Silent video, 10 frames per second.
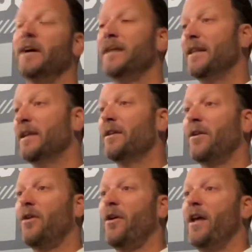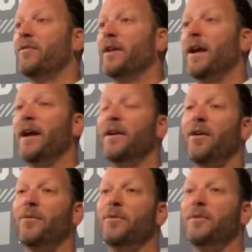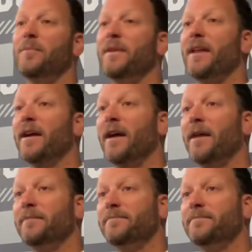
I think every guy in our room could be that guy.